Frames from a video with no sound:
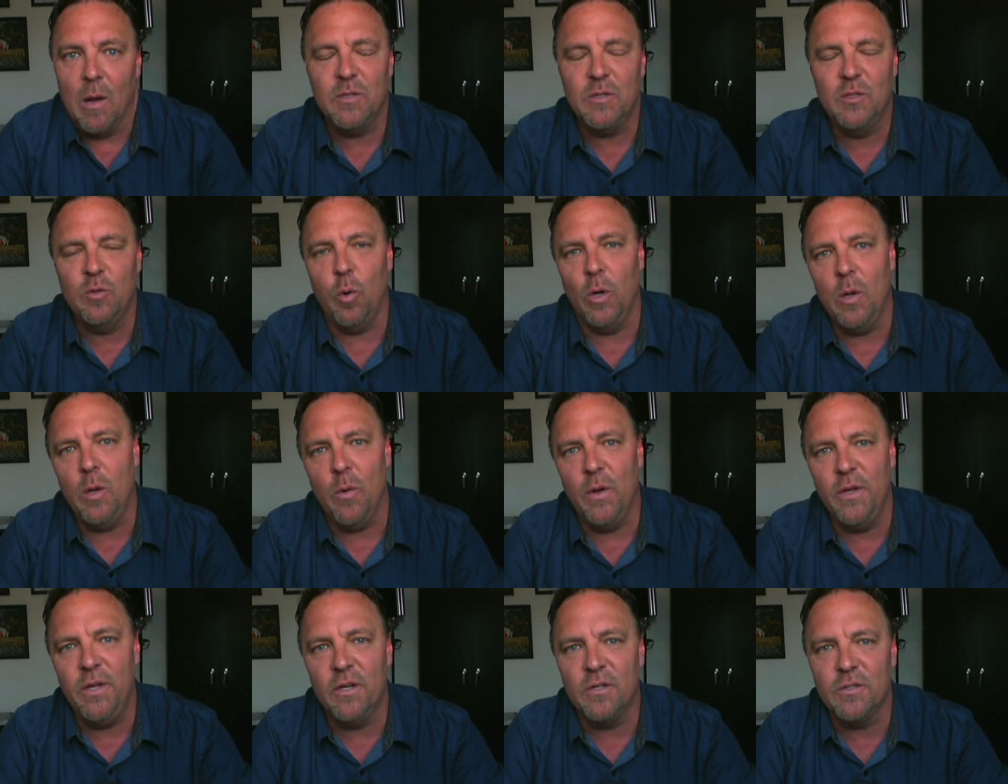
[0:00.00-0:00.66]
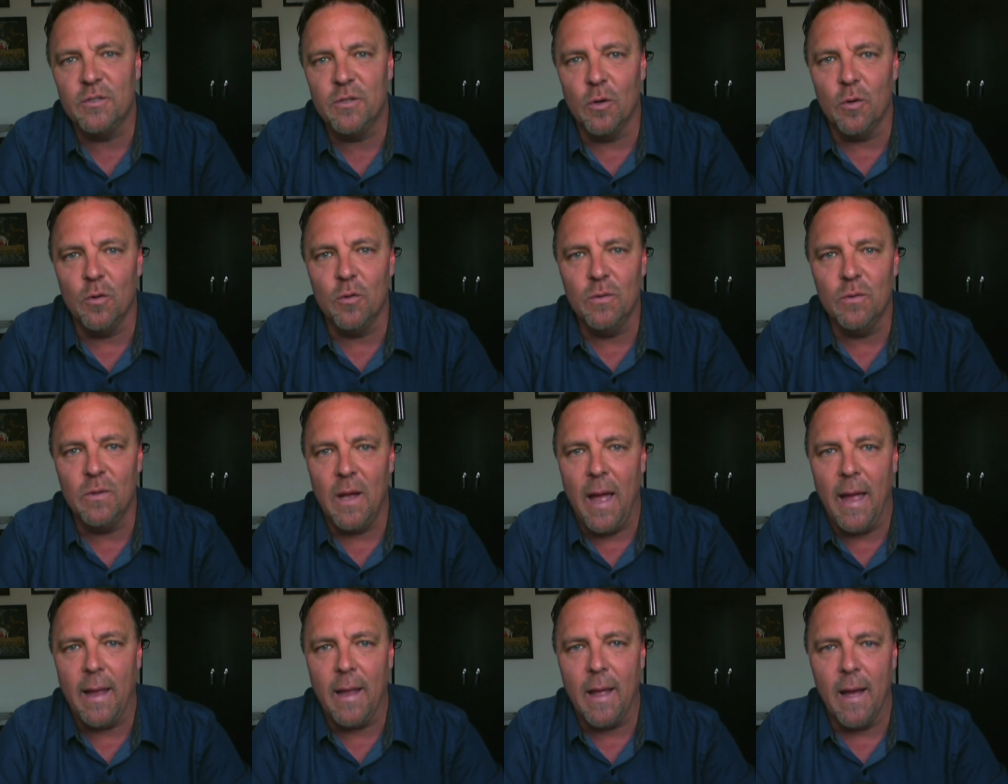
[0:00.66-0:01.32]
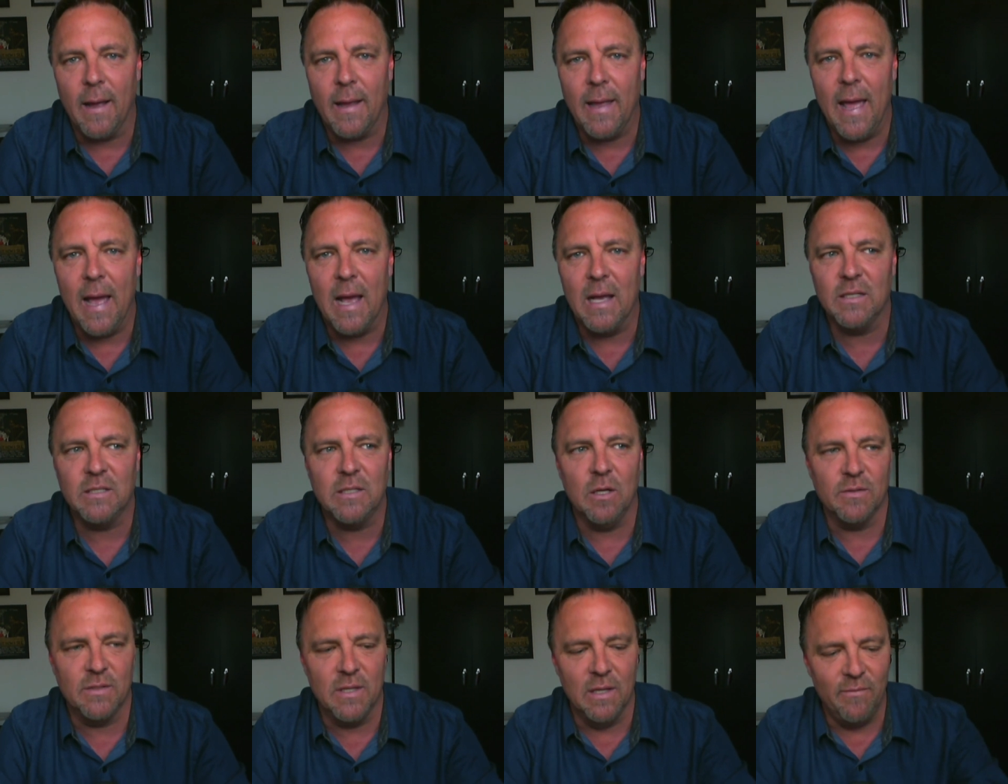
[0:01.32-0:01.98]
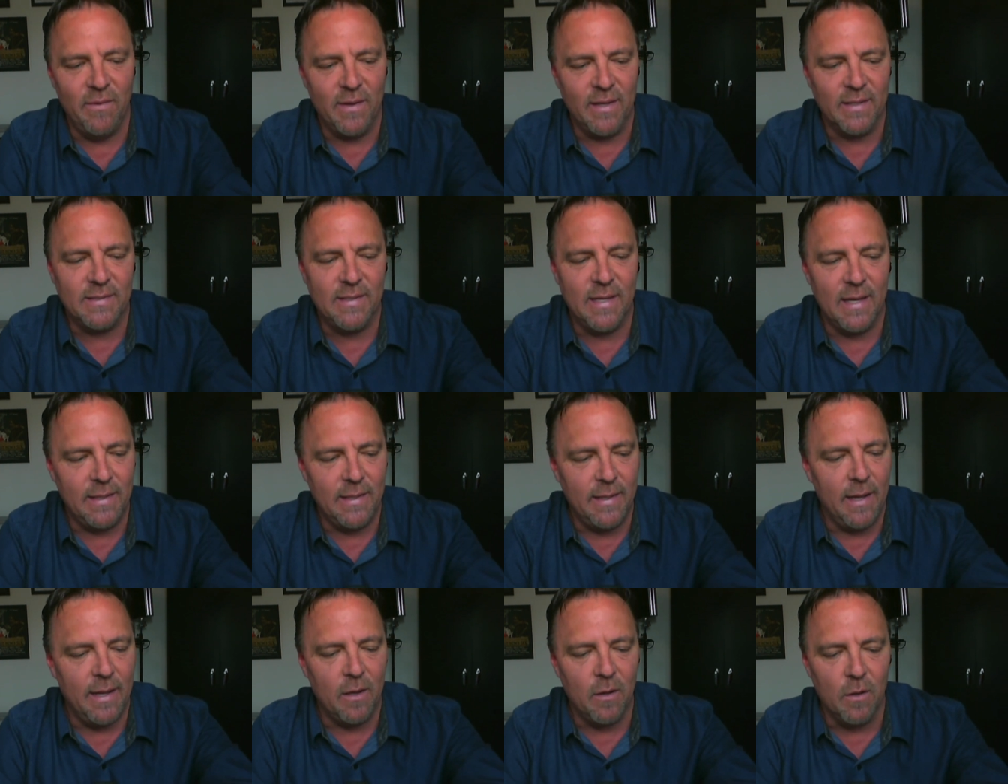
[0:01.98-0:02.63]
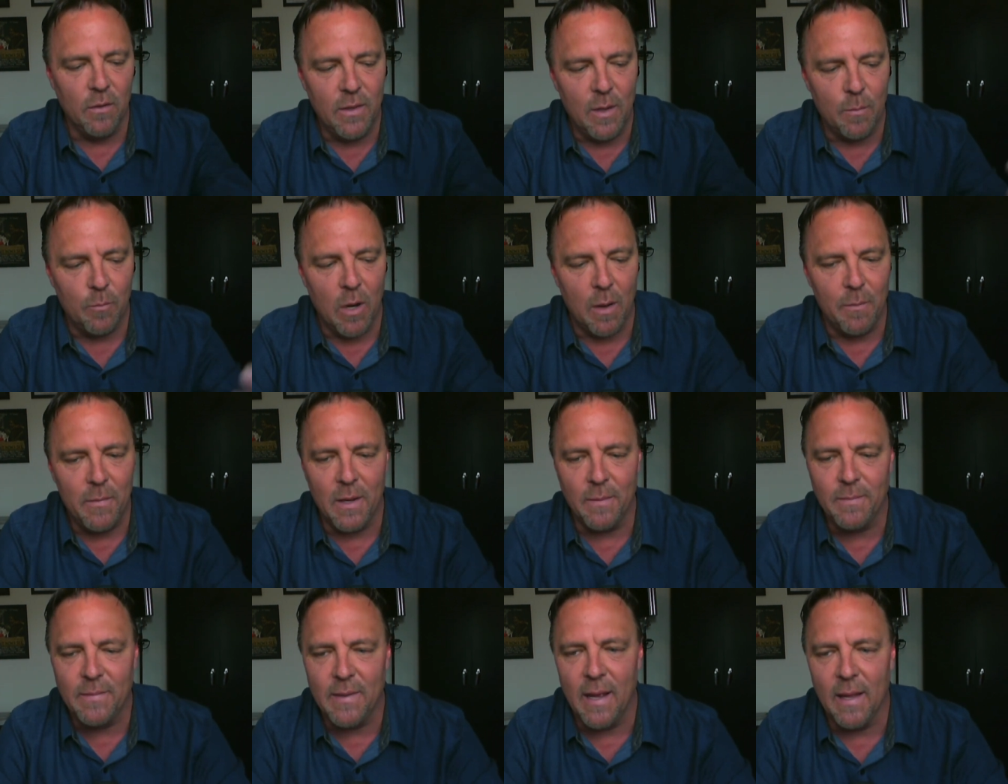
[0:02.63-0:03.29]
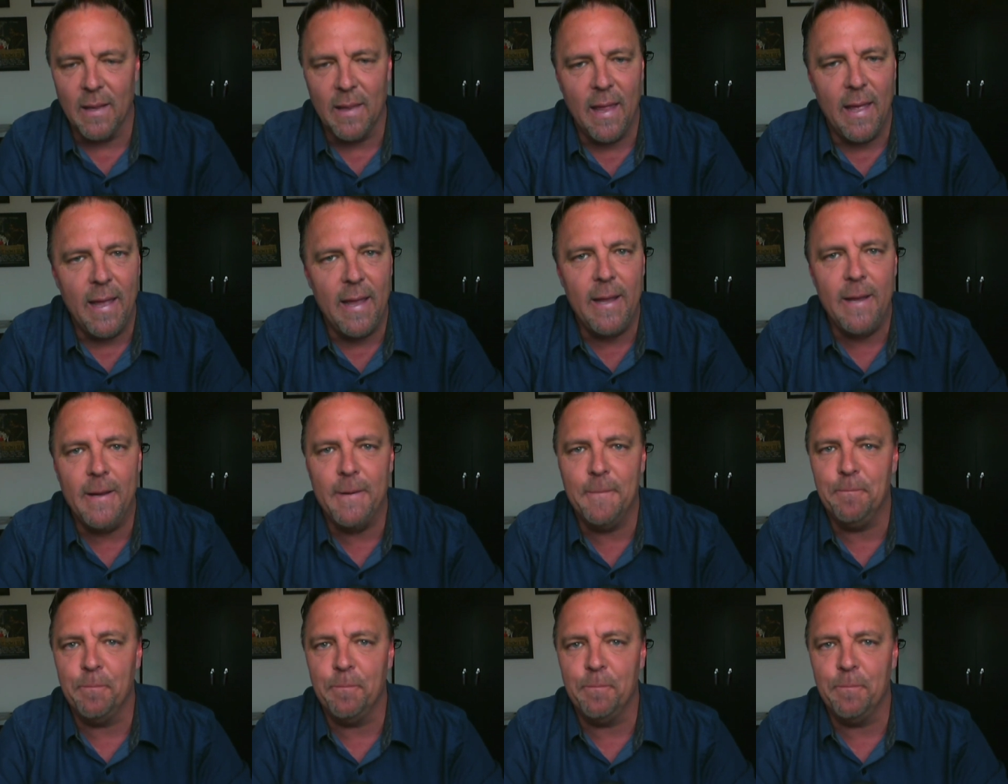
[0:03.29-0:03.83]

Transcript: I was 21 years old. I got cast. I was living in San Diego. They brought me up to L.A.